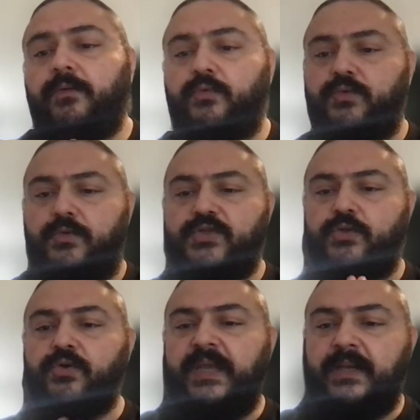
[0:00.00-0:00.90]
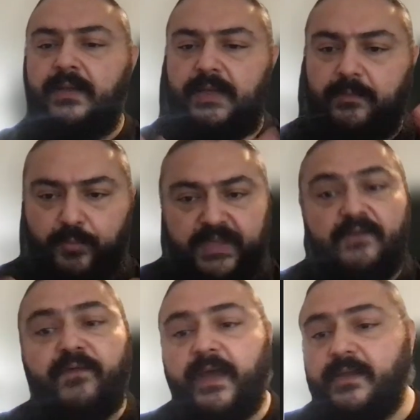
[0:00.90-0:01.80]
to store data in plain
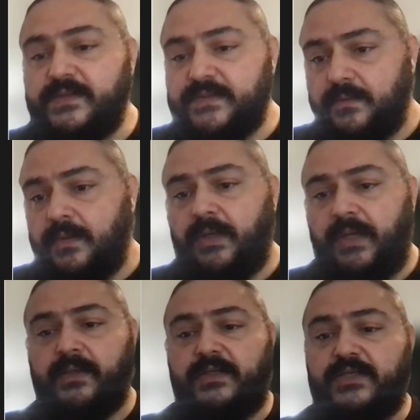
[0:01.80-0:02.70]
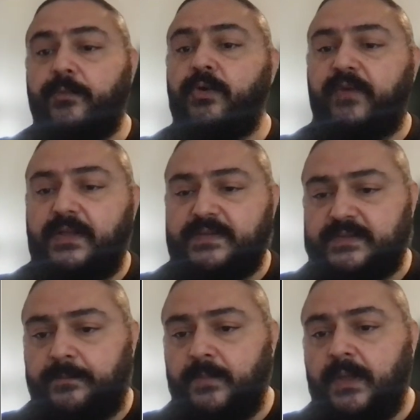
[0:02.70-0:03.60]
files in a distributed file
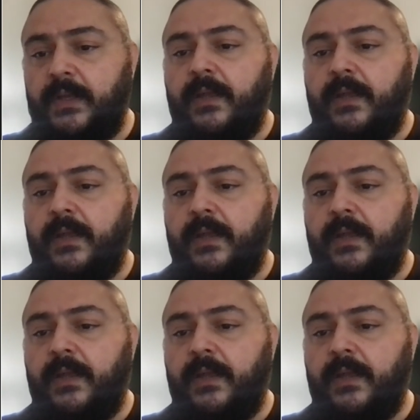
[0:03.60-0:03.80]
system,